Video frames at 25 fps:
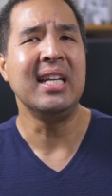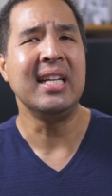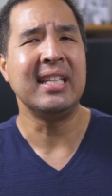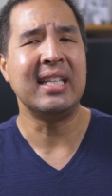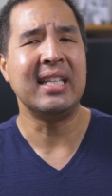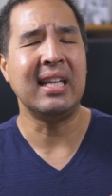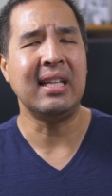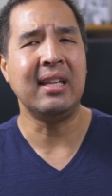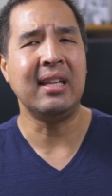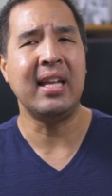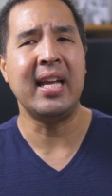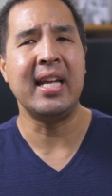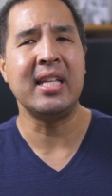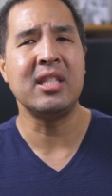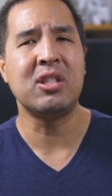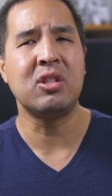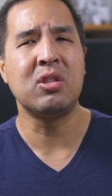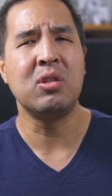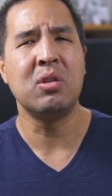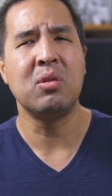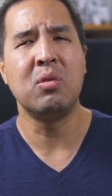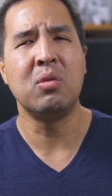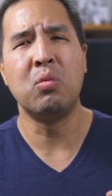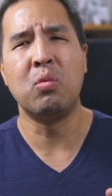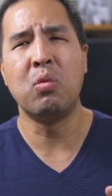the
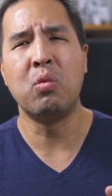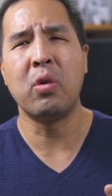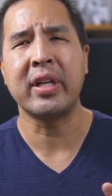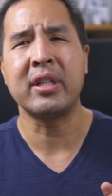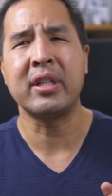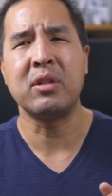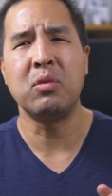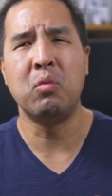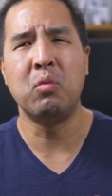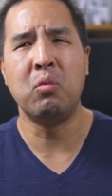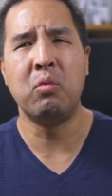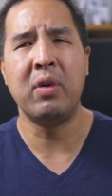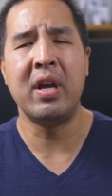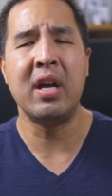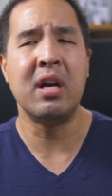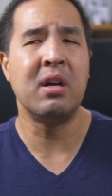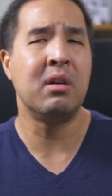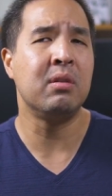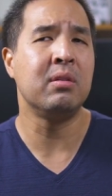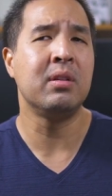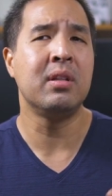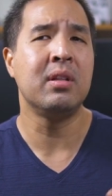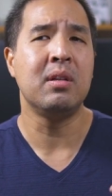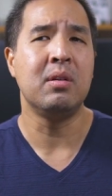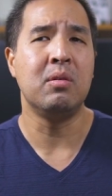lens worked
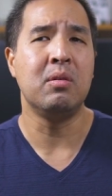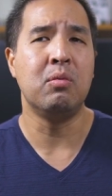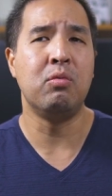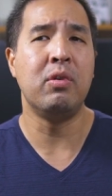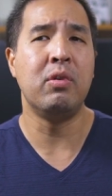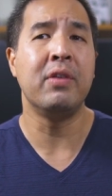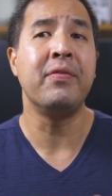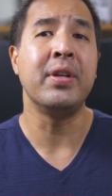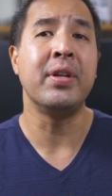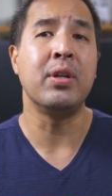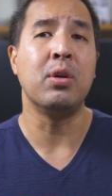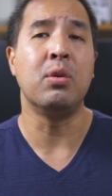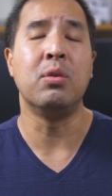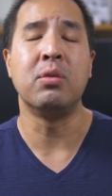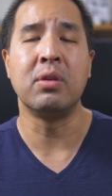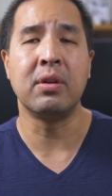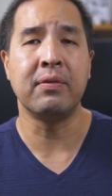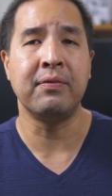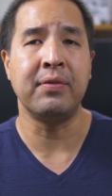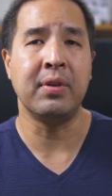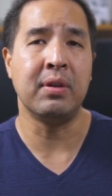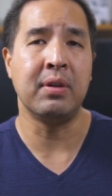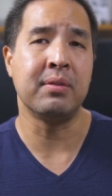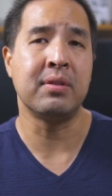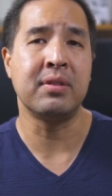well with an older
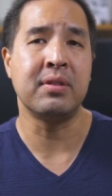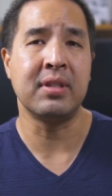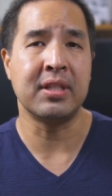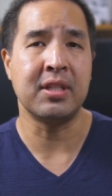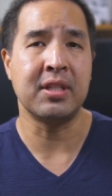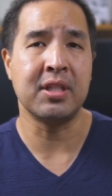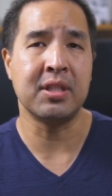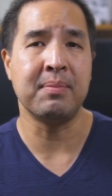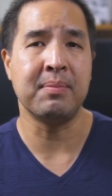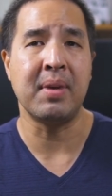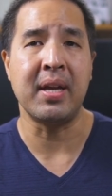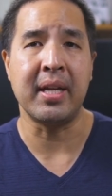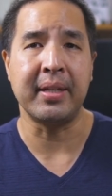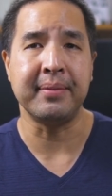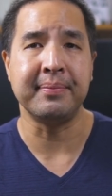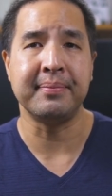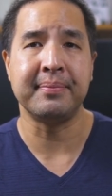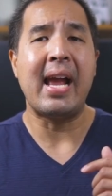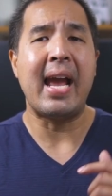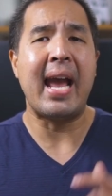phone such as mine.